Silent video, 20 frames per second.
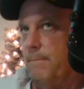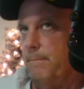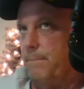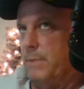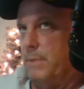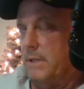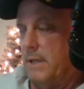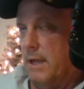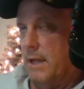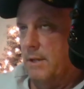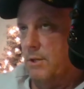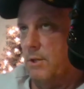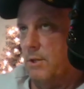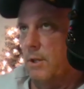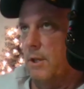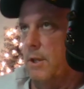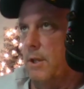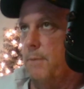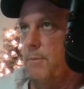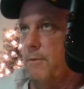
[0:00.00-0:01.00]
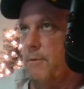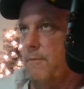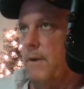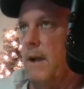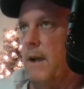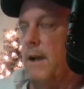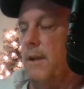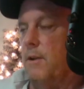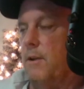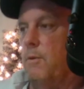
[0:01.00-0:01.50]
potentially
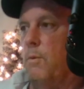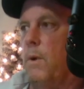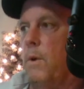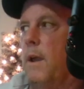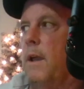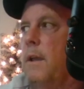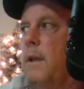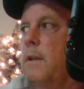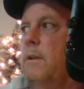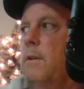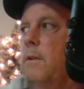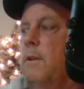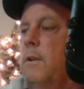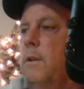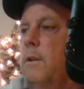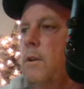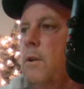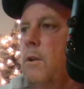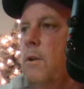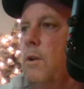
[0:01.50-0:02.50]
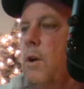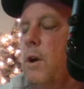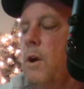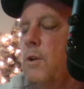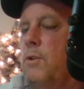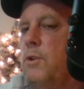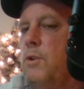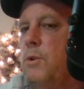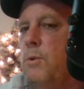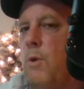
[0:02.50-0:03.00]
provide a way
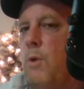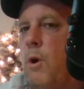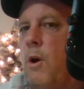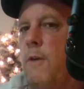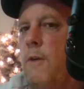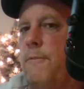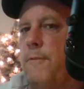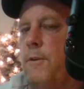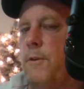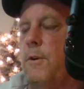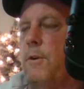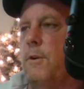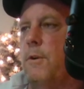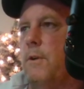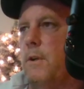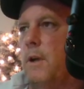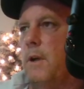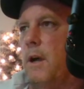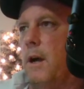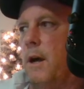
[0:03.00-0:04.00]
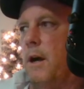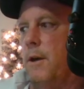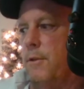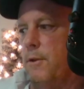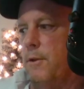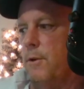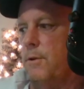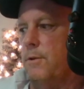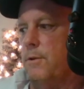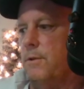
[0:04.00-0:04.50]
to offer
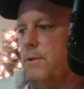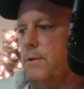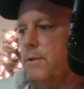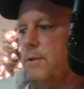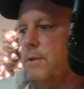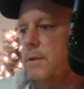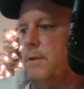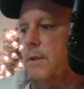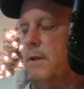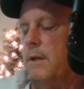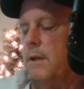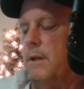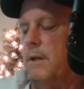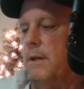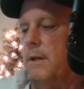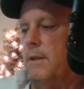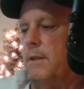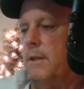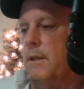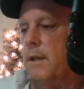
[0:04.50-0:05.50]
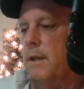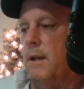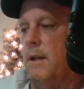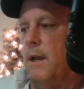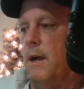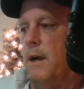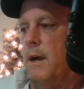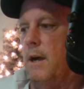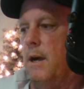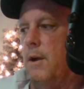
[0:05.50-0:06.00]
others that
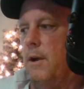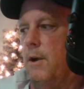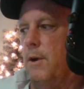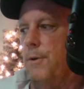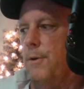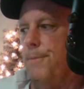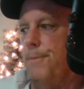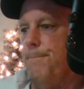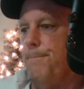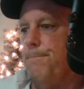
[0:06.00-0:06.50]
are